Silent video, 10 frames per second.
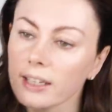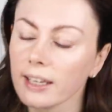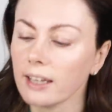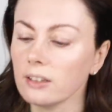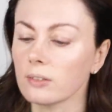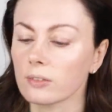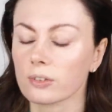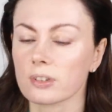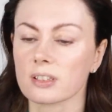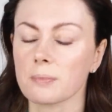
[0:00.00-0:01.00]
Again,
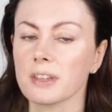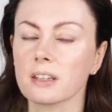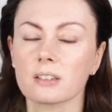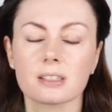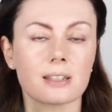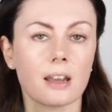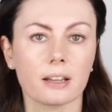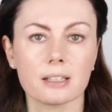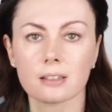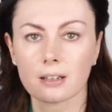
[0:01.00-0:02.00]
there's something just
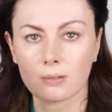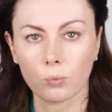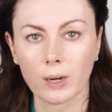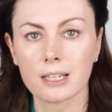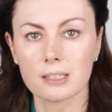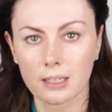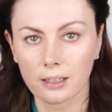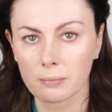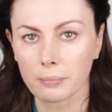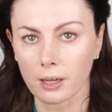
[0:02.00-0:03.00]
nice and
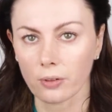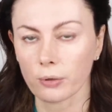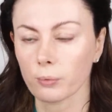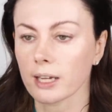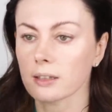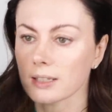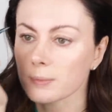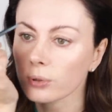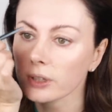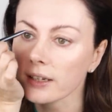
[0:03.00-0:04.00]
weighty about the way these
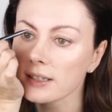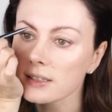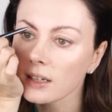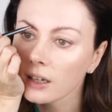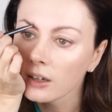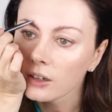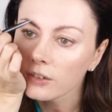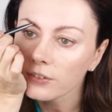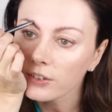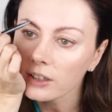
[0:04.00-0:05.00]
products
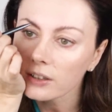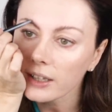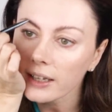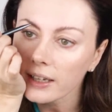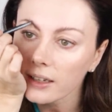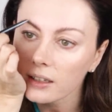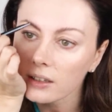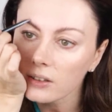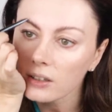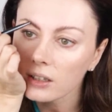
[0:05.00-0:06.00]
feel in the
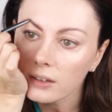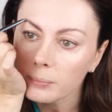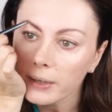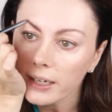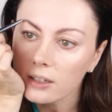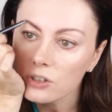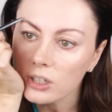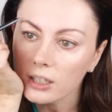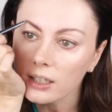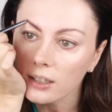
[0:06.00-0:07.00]
hand. The
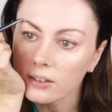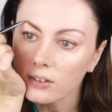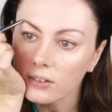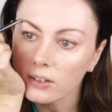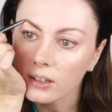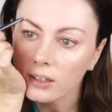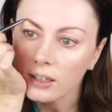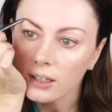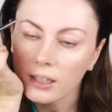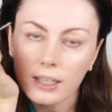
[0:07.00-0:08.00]
packaging is
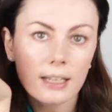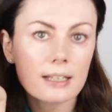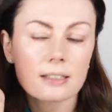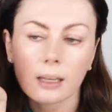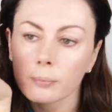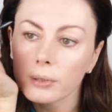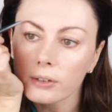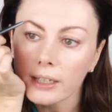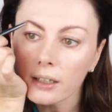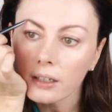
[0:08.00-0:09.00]

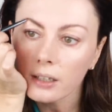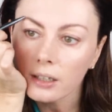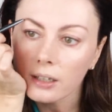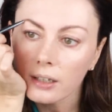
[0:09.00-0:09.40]
exemplary.